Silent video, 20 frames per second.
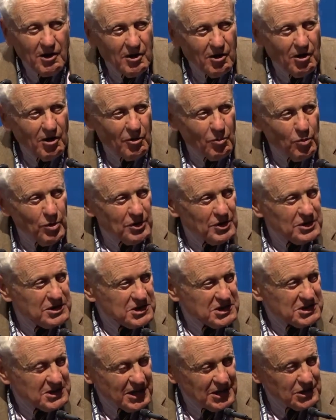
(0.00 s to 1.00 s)
are willing to
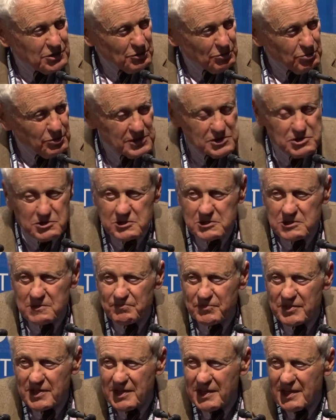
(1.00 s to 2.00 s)
take the risks
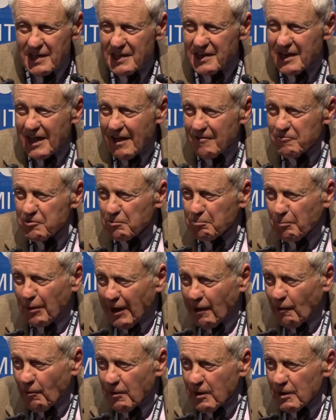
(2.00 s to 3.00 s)
and have the
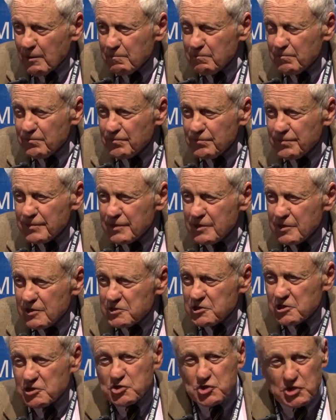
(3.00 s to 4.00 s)
power
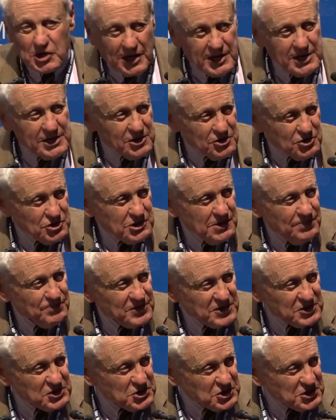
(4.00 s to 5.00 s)
to change
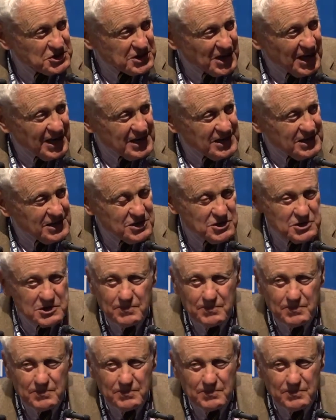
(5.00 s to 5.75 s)
the societies